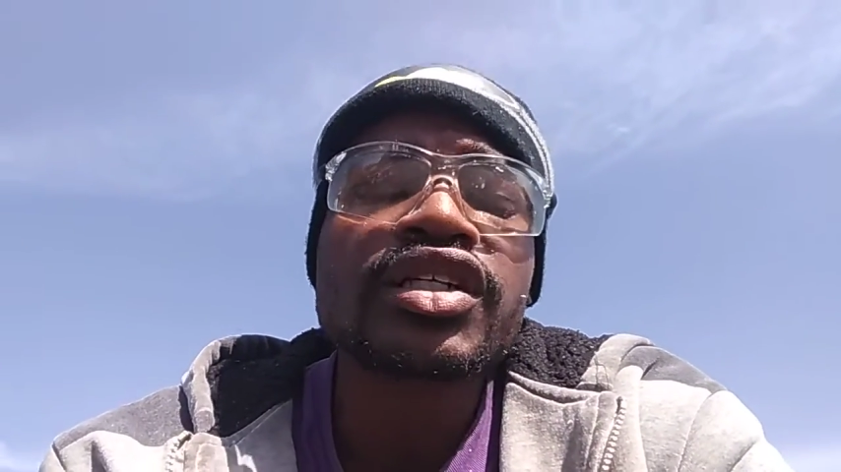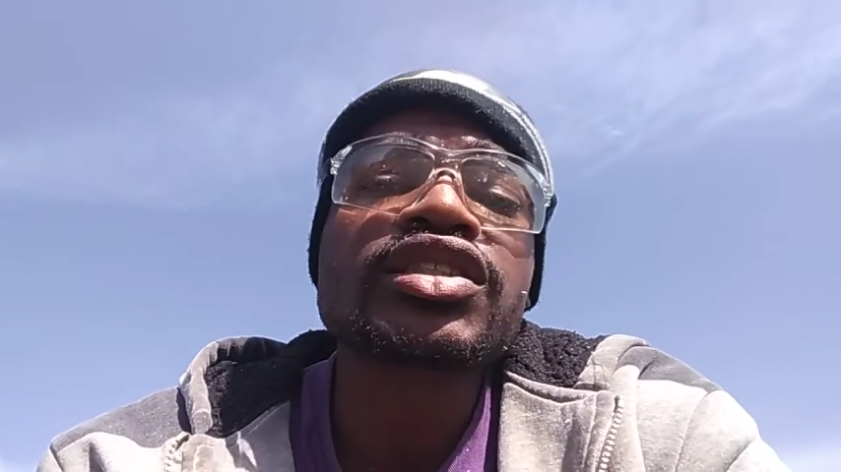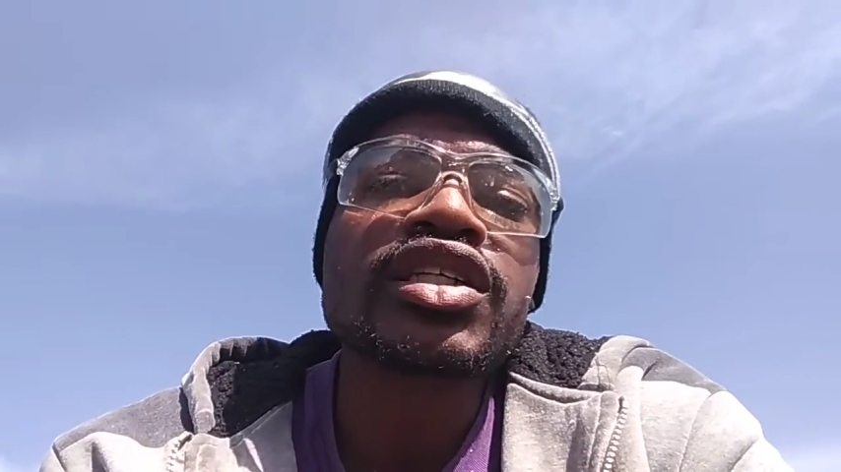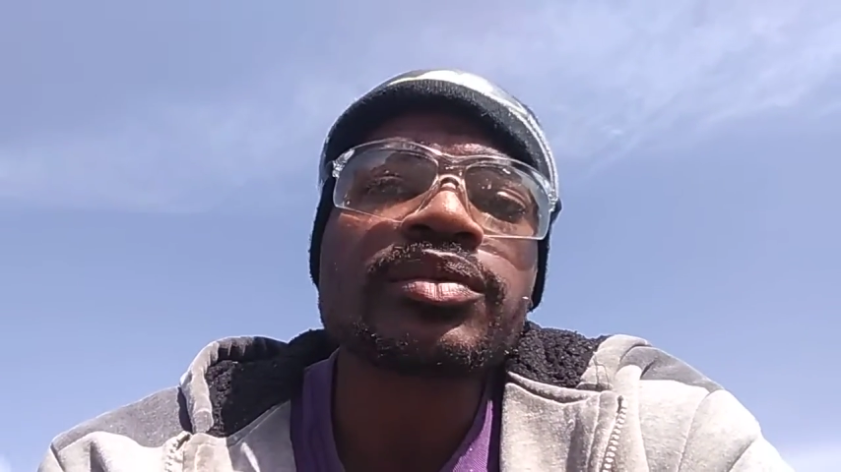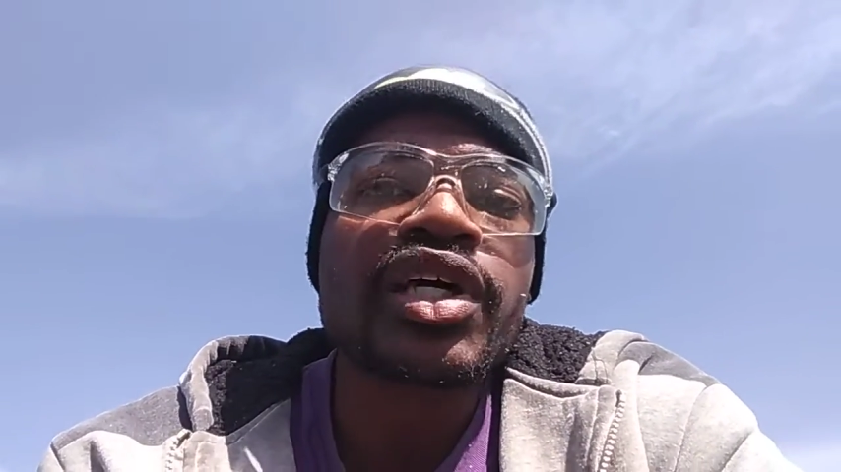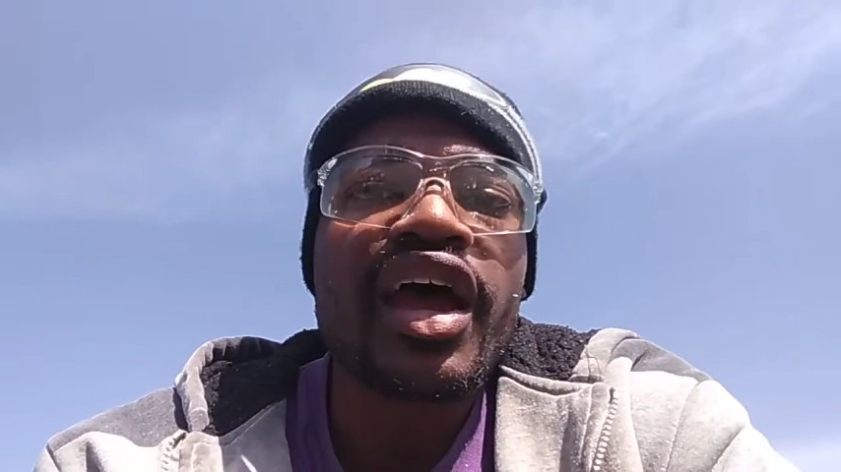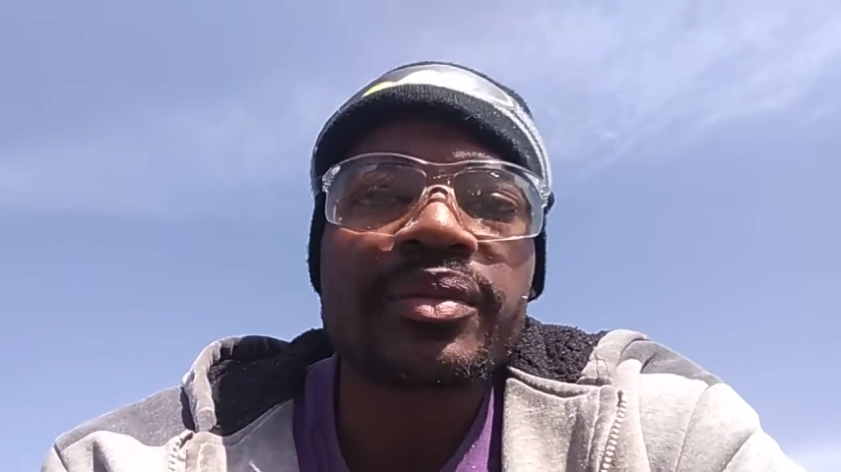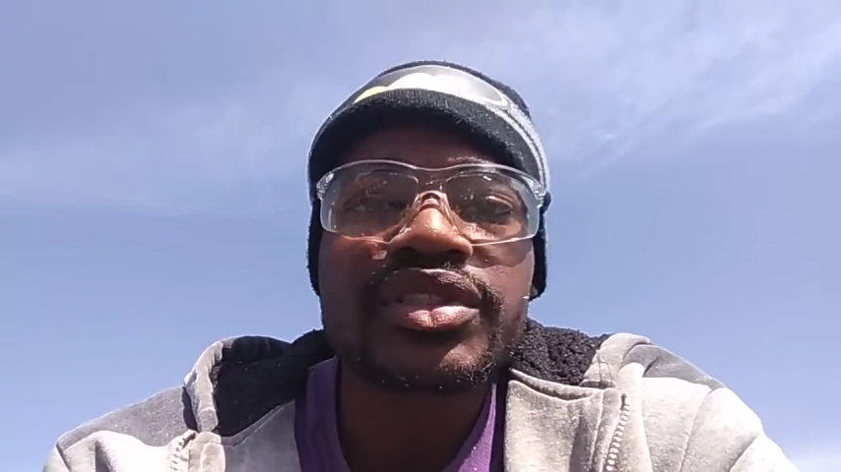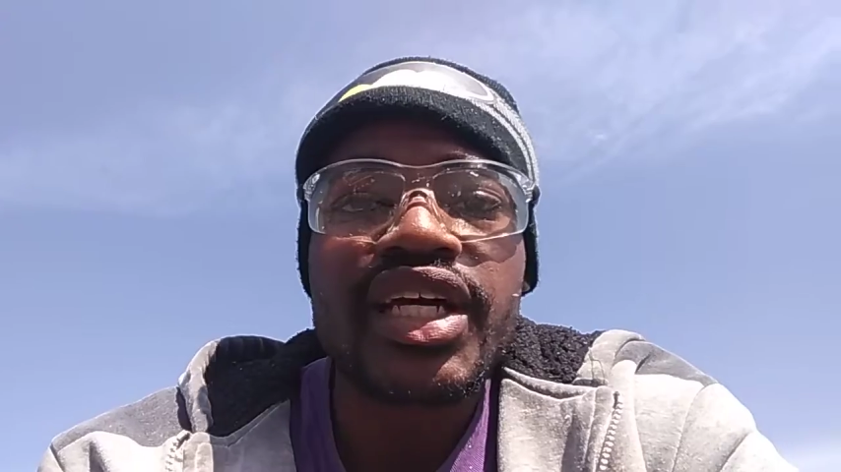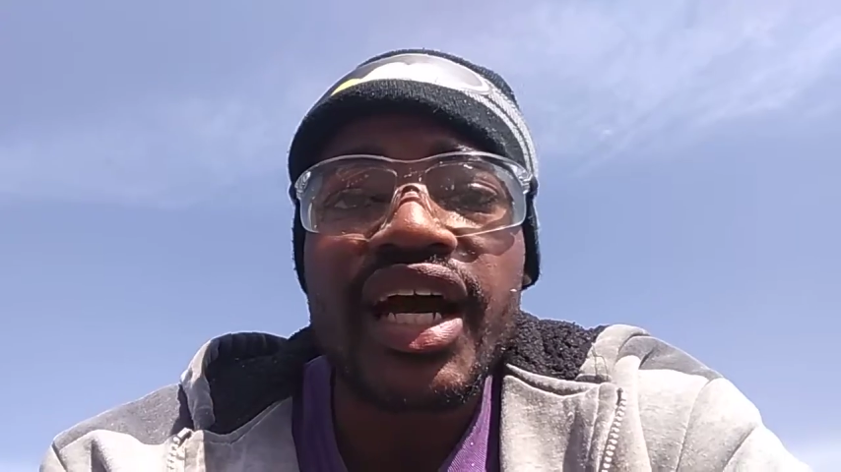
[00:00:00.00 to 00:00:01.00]

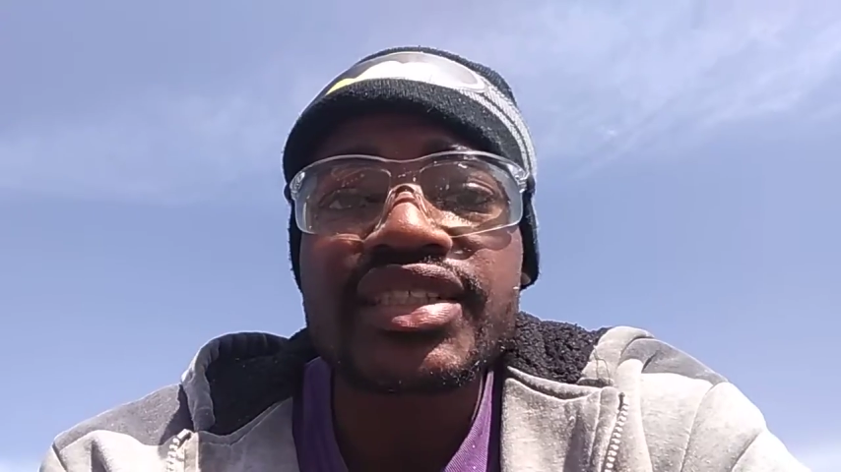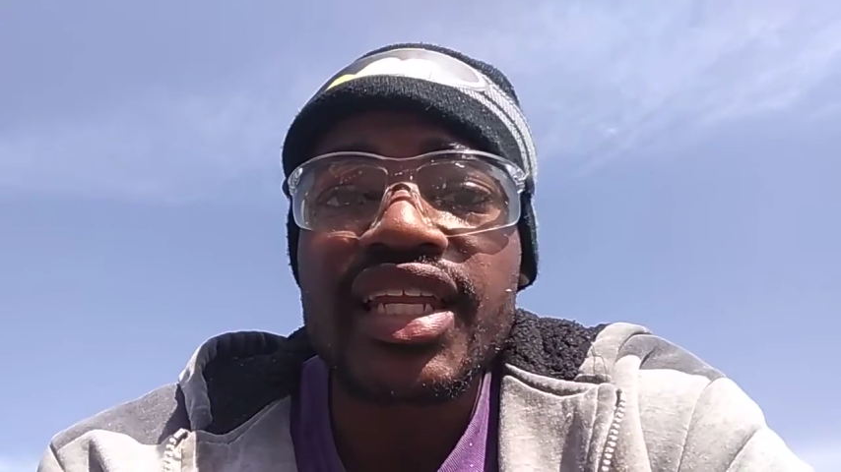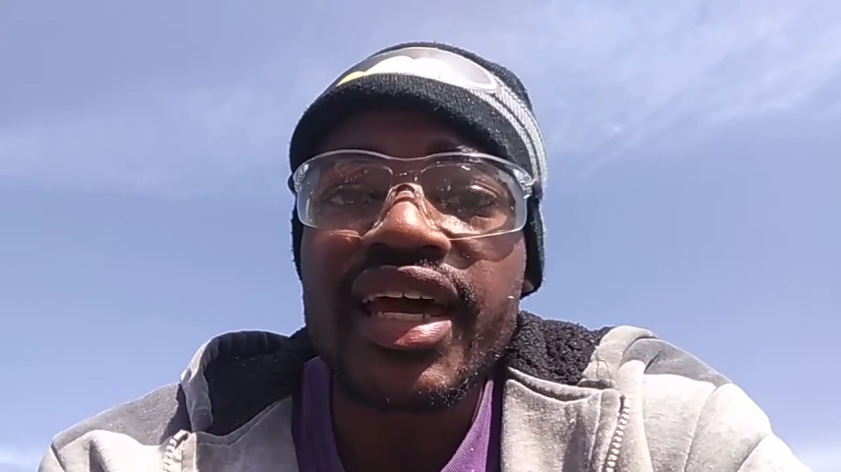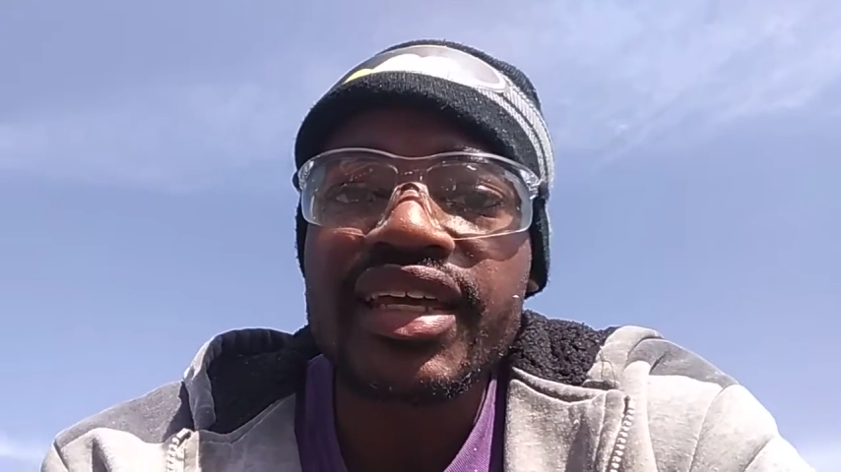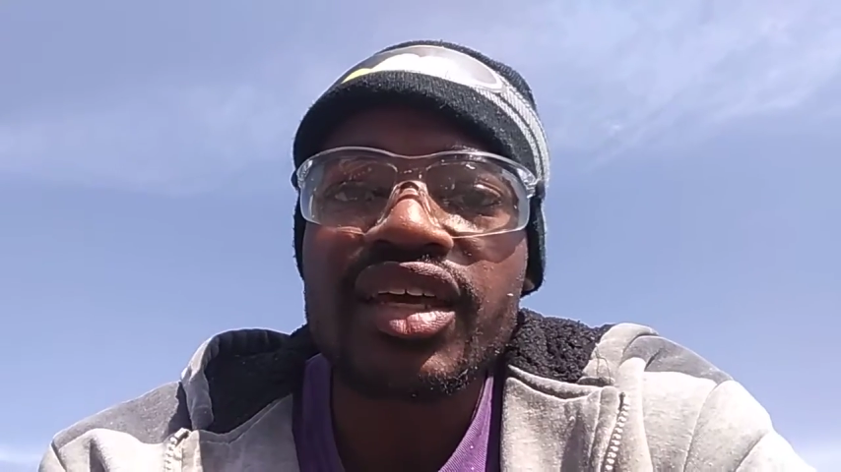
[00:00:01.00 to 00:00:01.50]
Sometimes guys like